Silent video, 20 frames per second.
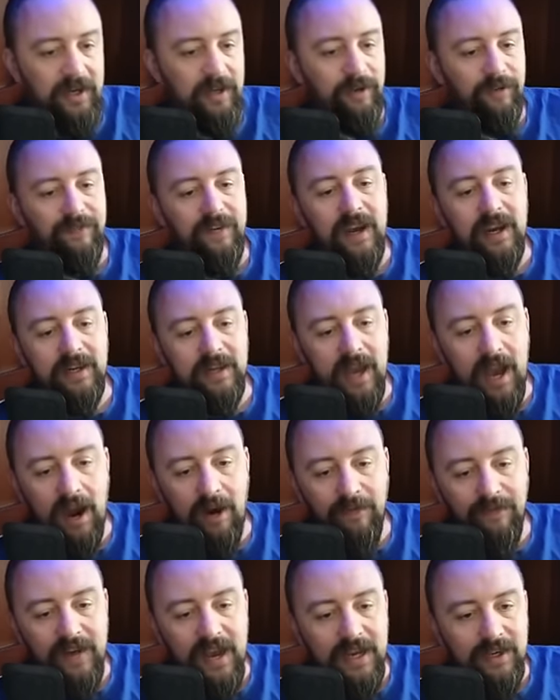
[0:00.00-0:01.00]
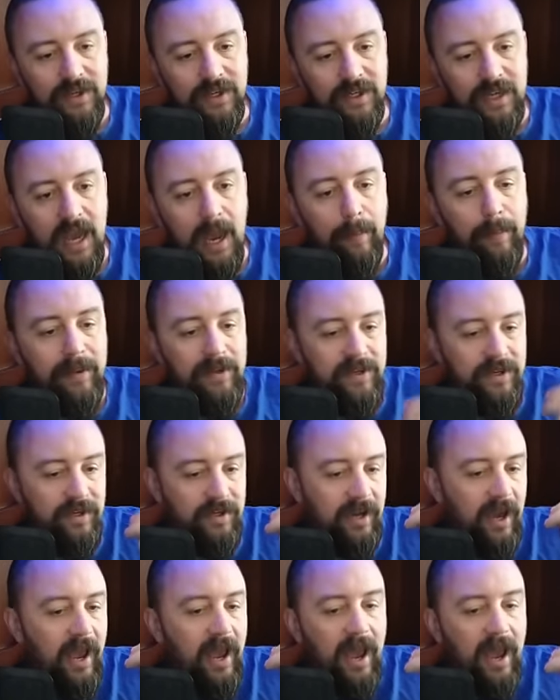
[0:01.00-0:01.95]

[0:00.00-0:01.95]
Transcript: to affect how fast this happens is